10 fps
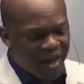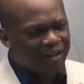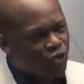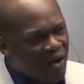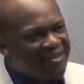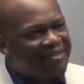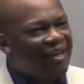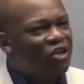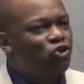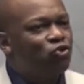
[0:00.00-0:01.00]
Address
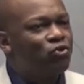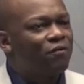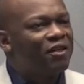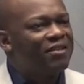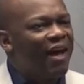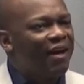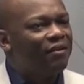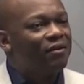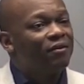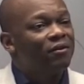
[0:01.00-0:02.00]
the issues of the
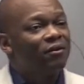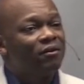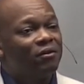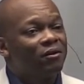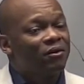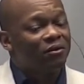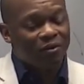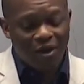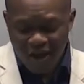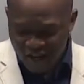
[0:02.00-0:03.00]
day.
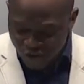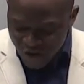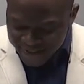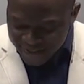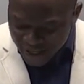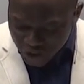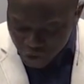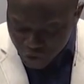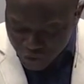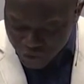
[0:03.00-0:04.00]
Address the
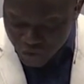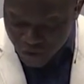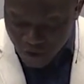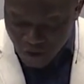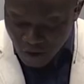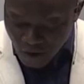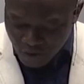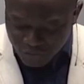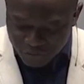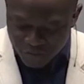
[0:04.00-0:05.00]
issues
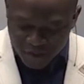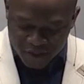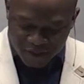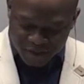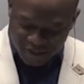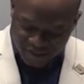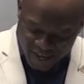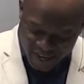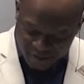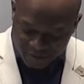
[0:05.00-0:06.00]
of the
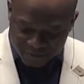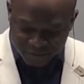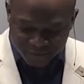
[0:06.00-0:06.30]
day.